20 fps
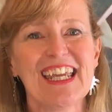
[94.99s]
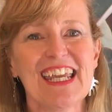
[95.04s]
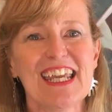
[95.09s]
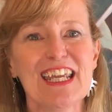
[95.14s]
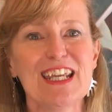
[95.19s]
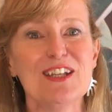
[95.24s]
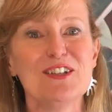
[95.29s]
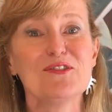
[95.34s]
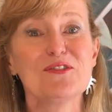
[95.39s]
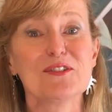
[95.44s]

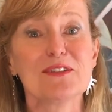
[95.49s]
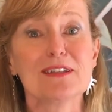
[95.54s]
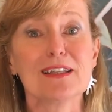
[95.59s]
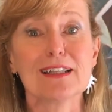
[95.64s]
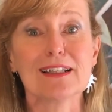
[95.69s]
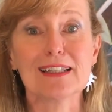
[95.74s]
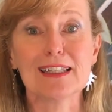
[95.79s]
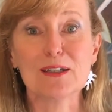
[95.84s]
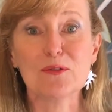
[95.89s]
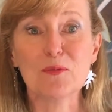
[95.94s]

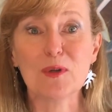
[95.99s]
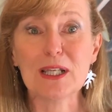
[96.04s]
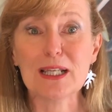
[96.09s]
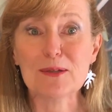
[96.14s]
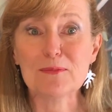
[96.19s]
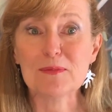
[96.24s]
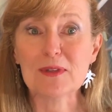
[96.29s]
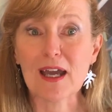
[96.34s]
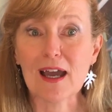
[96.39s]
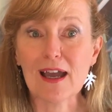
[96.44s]
Interestingly,
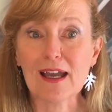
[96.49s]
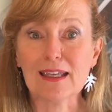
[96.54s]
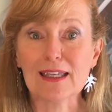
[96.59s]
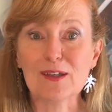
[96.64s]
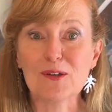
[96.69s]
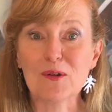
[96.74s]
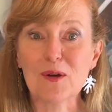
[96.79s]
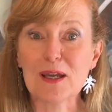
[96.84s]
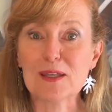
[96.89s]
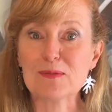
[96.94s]
William Dargy
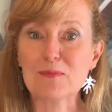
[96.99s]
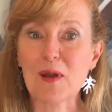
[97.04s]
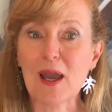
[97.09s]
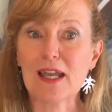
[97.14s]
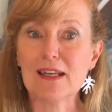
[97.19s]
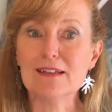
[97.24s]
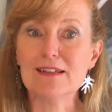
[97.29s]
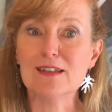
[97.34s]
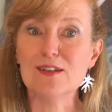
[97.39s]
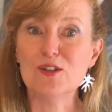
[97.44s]
always
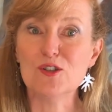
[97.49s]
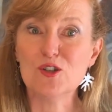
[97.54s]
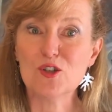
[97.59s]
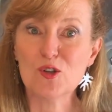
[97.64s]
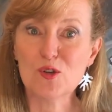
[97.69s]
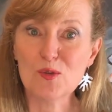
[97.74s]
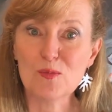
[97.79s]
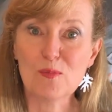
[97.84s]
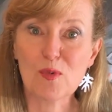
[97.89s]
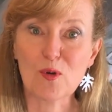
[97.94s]
painted
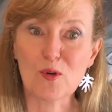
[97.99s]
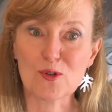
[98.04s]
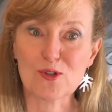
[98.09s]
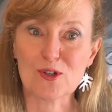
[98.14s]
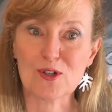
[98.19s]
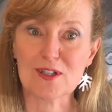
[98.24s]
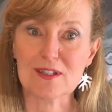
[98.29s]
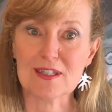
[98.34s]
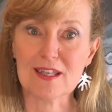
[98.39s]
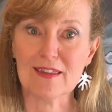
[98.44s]
2
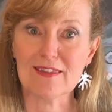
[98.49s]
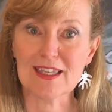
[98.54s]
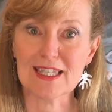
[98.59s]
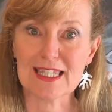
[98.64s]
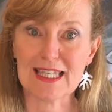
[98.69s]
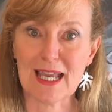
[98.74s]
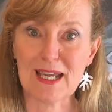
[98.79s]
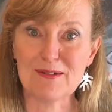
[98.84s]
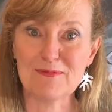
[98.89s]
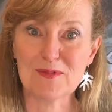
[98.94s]
portraits at the
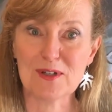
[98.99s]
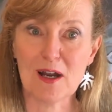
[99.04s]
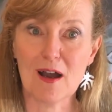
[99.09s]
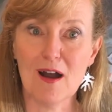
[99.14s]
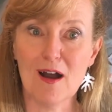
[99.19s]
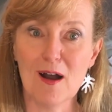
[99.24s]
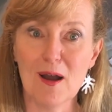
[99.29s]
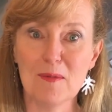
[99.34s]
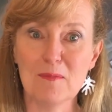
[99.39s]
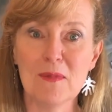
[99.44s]
same
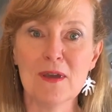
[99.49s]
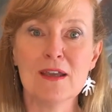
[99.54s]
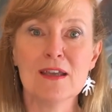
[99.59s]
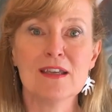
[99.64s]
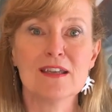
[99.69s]
time,